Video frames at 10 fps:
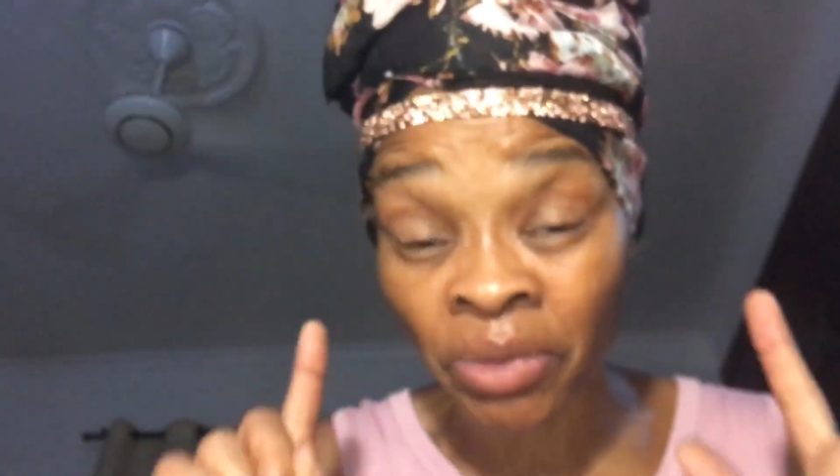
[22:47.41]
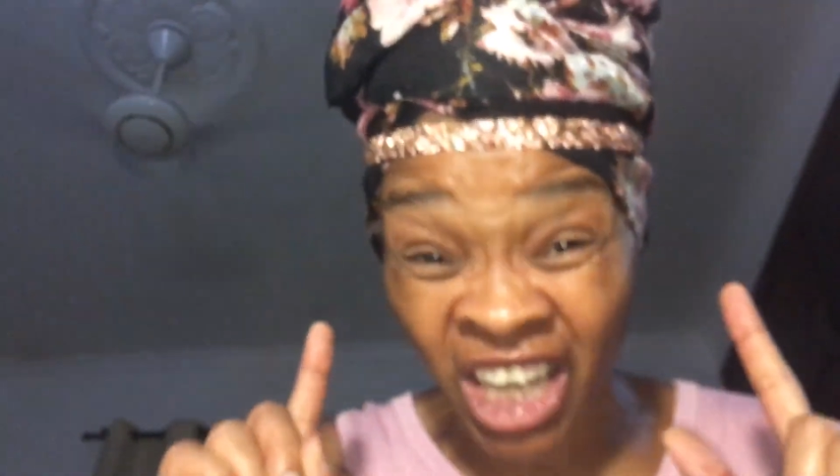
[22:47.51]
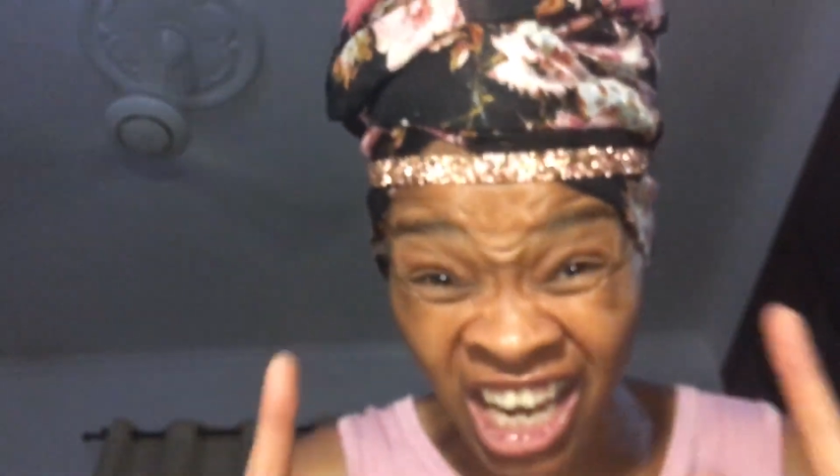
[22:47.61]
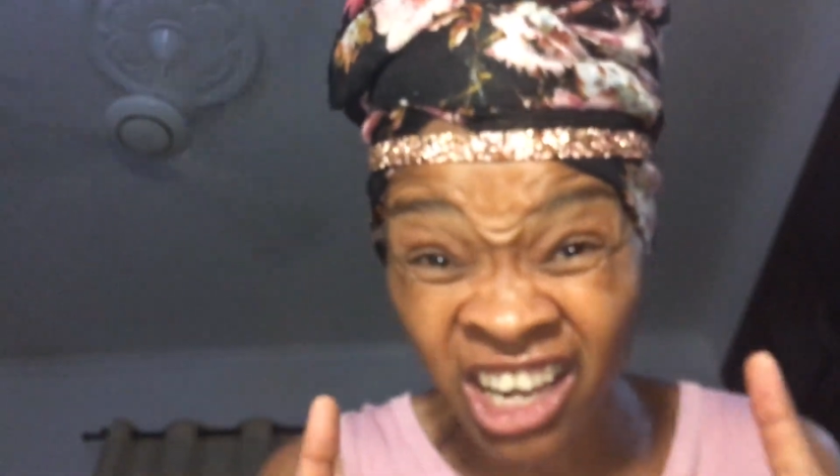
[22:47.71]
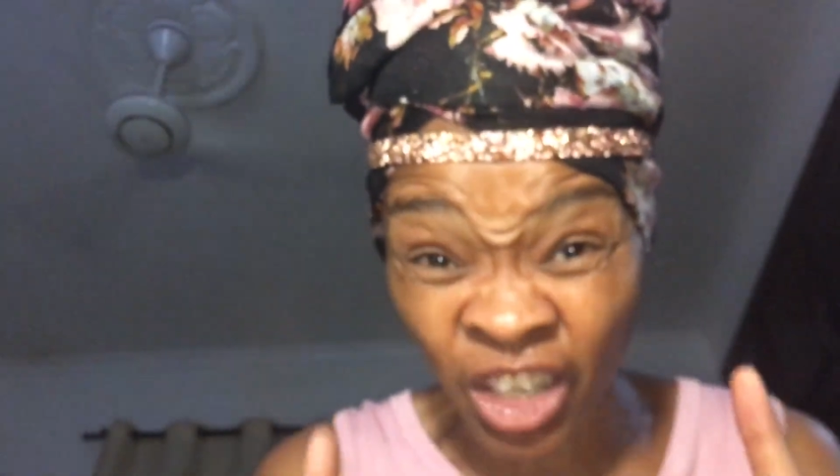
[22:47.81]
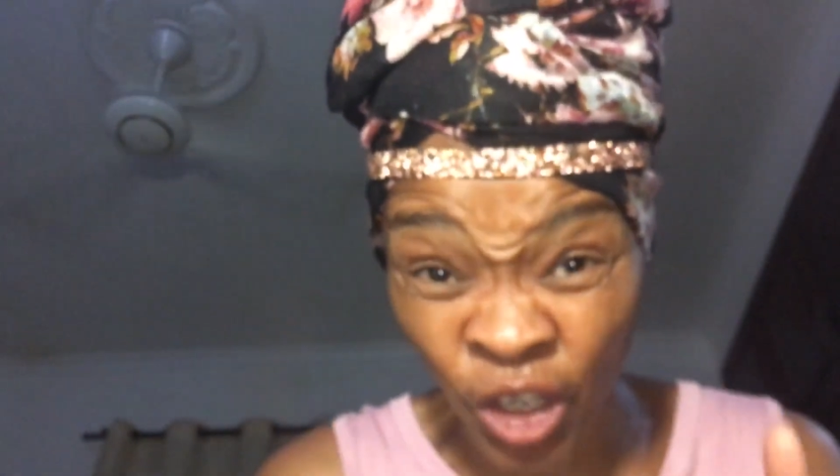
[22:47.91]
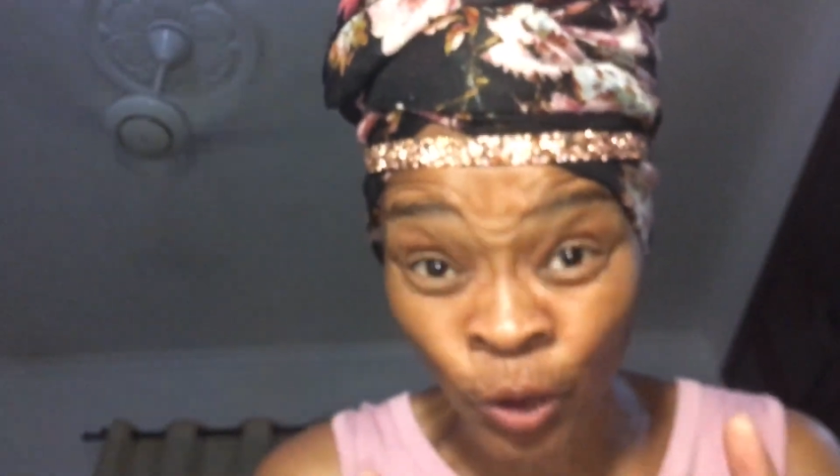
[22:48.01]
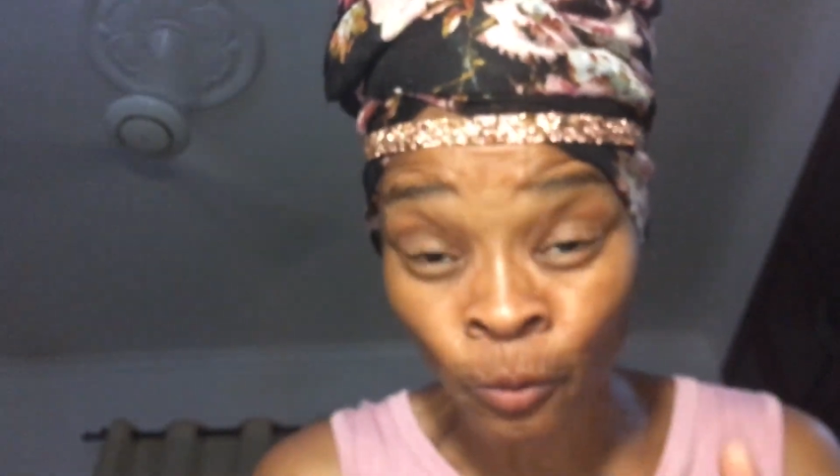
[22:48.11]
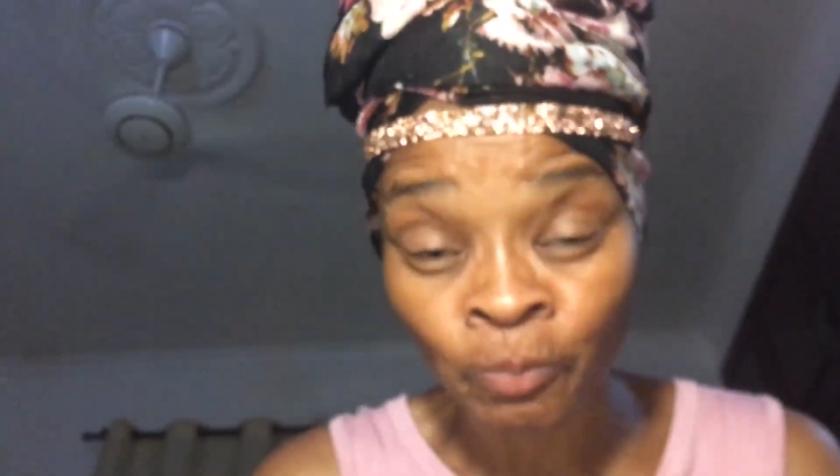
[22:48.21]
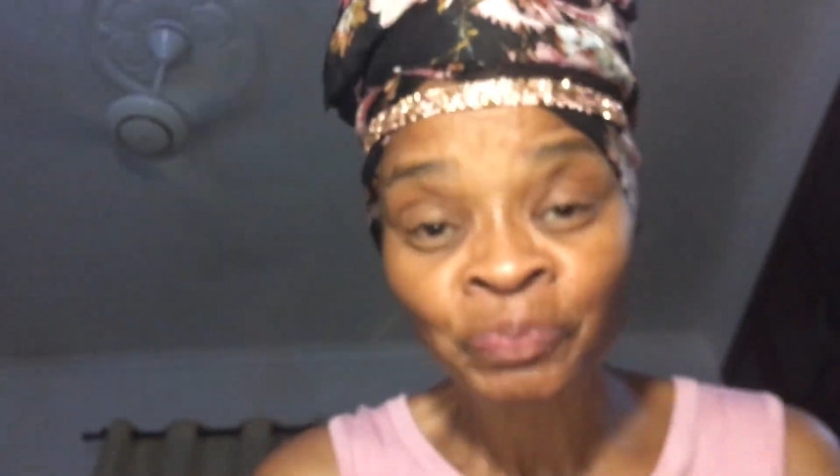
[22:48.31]
Congo,
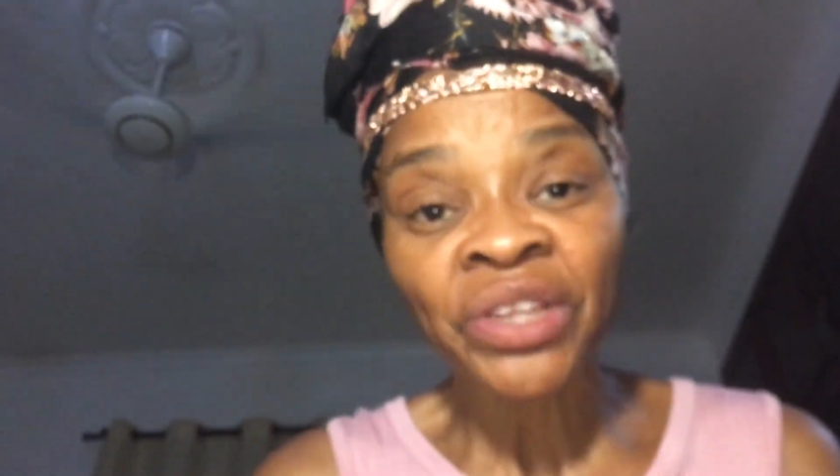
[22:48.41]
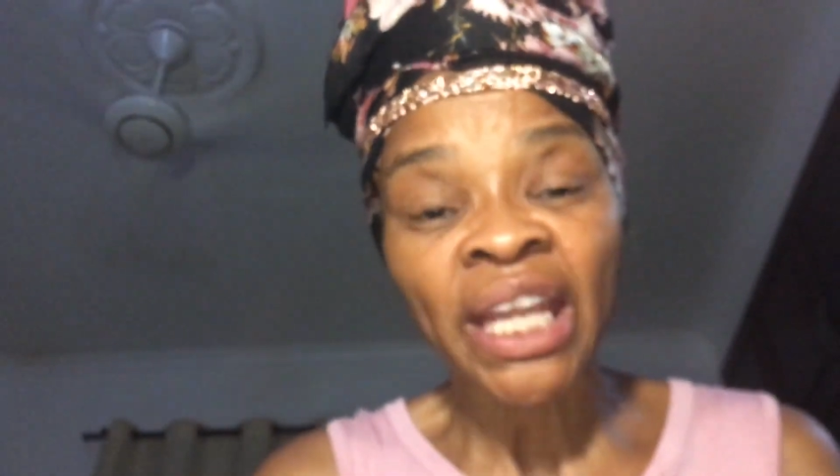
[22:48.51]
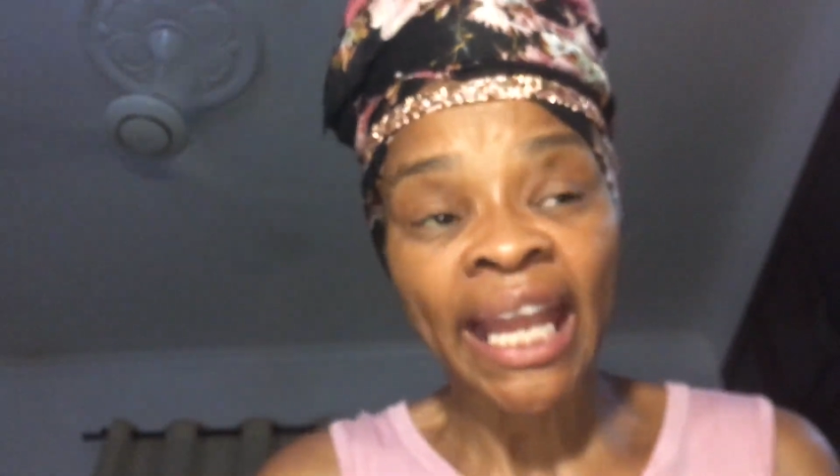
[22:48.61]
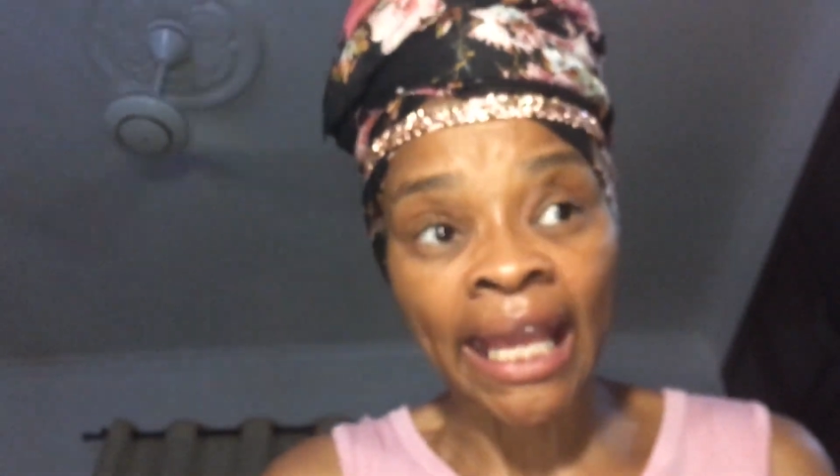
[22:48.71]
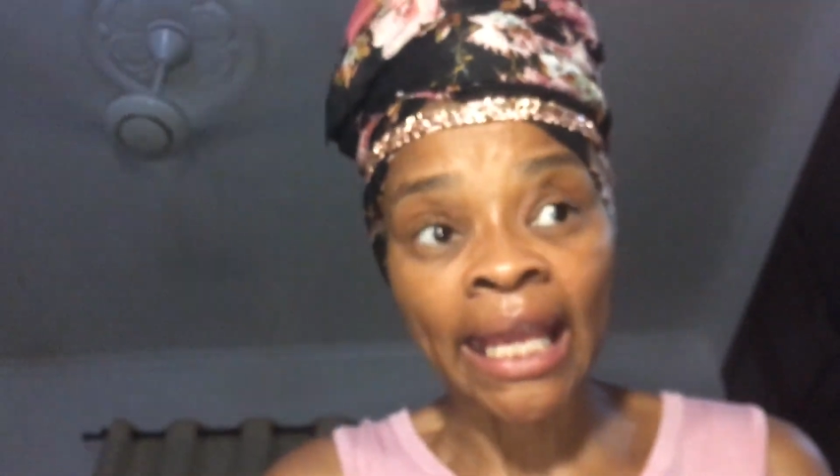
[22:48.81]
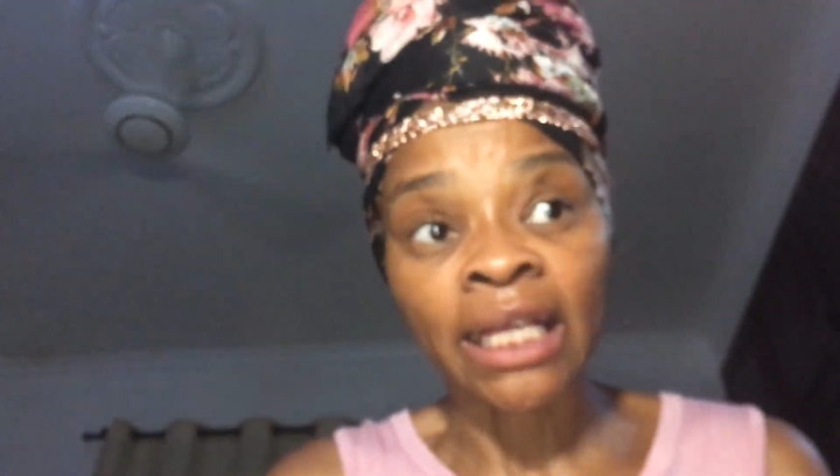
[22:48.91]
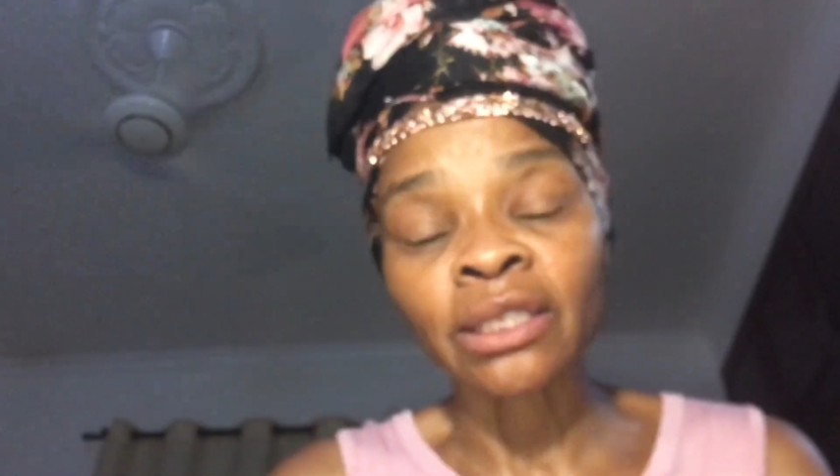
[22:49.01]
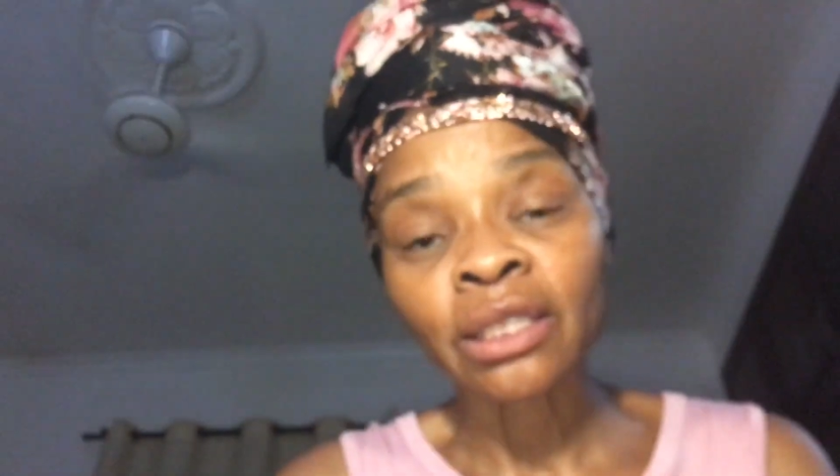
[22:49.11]
and